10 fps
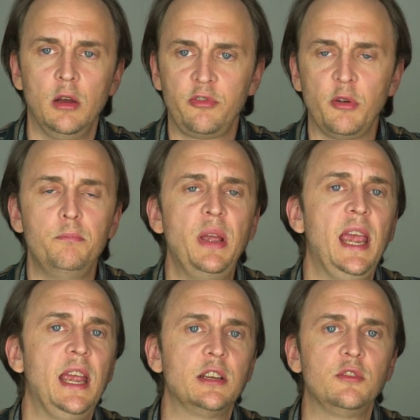from
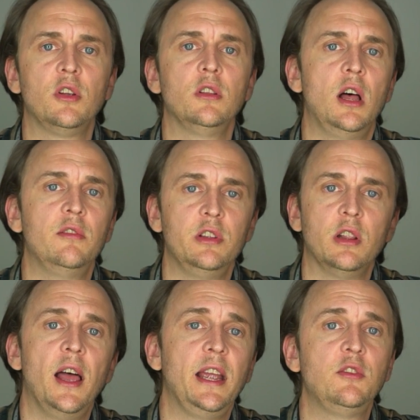pain into love
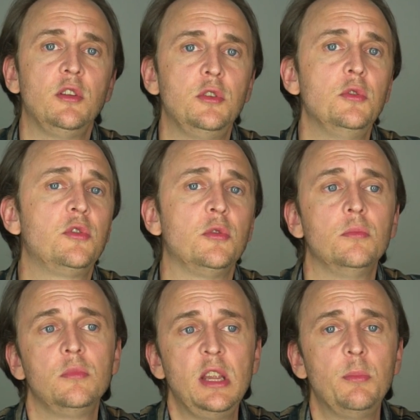and light, and do
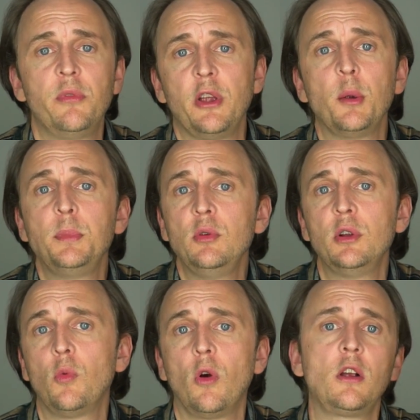some deep
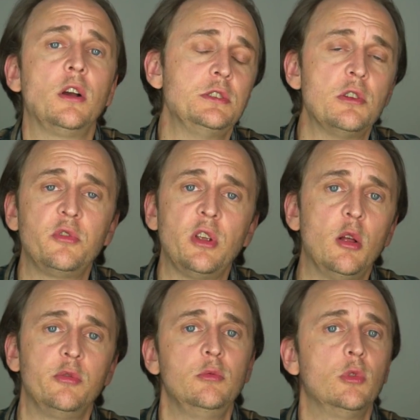therapeutic work on
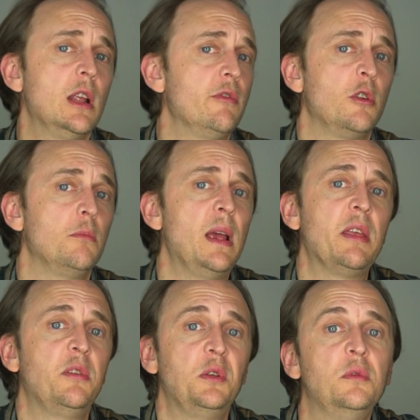yourself in whatever
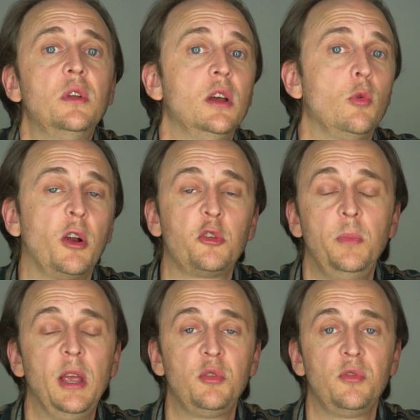method works
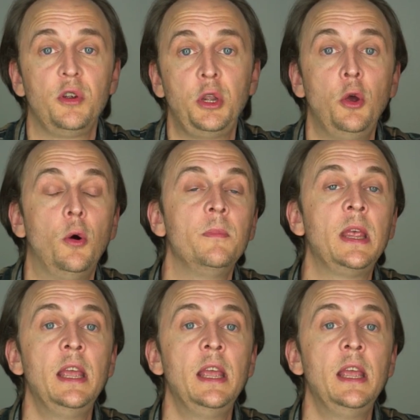best for you.